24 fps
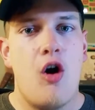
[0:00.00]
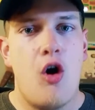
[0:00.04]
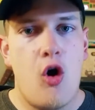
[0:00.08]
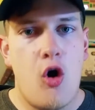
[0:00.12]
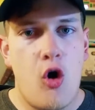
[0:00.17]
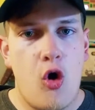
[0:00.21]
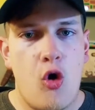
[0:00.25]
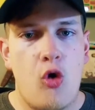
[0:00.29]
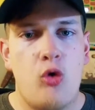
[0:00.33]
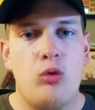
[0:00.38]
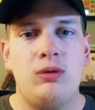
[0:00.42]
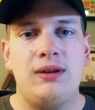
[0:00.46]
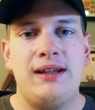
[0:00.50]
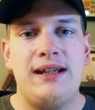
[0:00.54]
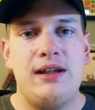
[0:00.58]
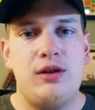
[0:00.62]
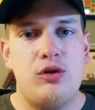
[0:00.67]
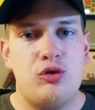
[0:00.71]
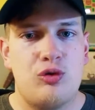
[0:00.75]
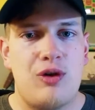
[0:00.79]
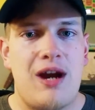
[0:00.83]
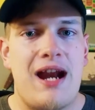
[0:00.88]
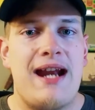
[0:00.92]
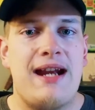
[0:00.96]
only
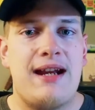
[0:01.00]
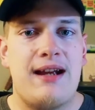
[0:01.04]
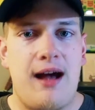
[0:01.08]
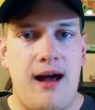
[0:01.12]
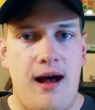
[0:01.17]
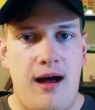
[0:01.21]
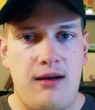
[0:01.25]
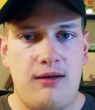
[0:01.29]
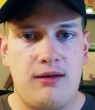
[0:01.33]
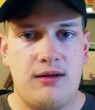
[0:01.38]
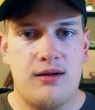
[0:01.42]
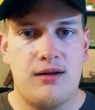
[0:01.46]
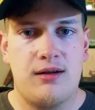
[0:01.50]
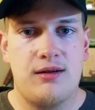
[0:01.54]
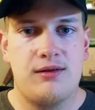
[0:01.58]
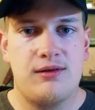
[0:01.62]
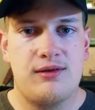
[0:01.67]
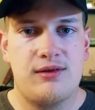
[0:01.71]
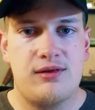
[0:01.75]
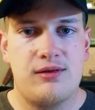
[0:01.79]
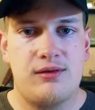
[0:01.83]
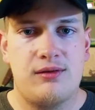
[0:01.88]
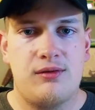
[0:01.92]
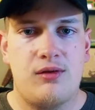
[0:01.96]
gray colors
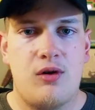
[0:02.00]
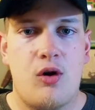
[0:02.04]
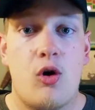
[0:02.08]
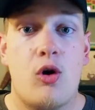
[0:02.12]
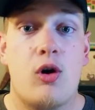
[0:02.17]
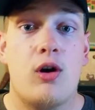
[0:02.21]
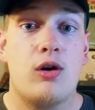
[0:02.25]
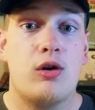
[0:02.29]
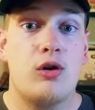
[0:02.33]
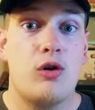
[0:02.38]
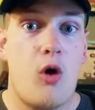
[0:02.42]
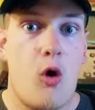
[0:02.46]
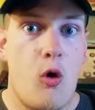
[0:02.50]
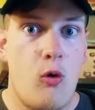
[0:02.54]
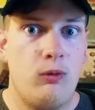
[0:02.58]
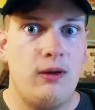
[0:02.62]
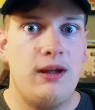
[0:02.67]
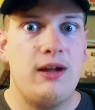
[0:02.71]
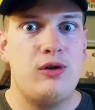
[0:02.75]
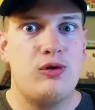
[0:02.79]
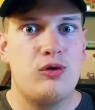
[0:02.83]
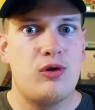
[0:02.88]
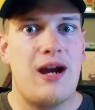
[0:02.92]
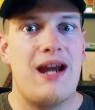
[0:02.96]
or only
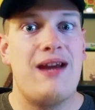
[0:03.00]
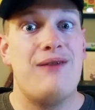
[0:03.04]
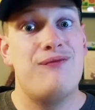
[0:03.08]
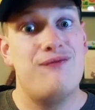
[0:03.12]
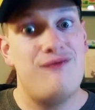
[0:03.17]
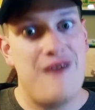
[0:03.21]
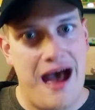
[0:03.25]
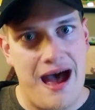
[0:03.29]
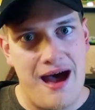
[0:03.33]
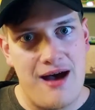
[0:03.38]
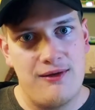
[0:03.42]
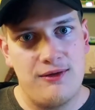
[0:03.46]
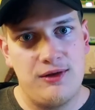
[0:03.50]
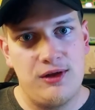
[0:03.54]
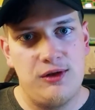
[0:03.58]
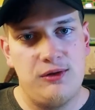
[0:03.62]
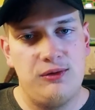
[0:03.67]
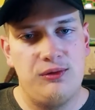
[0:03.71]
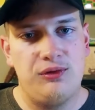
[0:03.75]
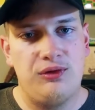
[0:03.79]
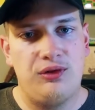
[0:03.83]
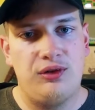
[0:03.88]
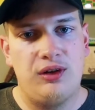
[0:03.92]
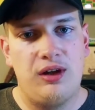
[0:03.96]
gray
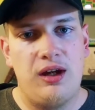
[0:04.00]
values,